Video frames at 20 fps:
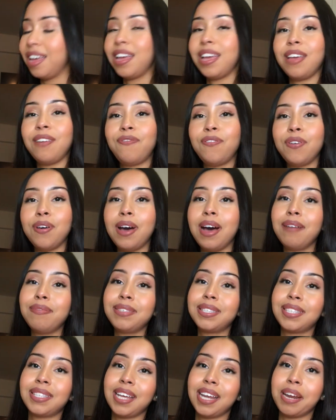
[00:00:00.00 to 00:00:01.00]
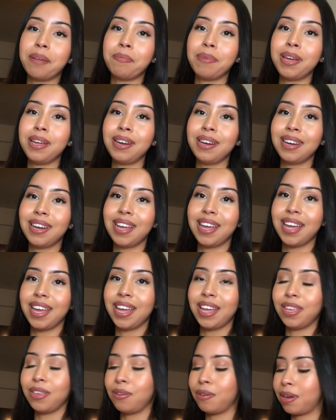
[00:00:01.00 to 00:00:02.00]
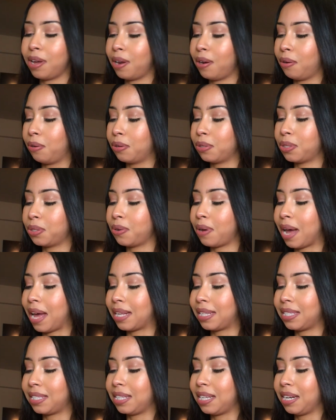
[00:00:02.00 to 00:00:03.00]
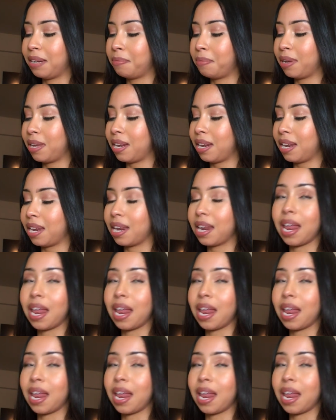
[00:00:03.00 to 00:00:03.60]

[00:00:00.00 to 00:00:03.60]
If you have cinnamon, you can also add cinnamon.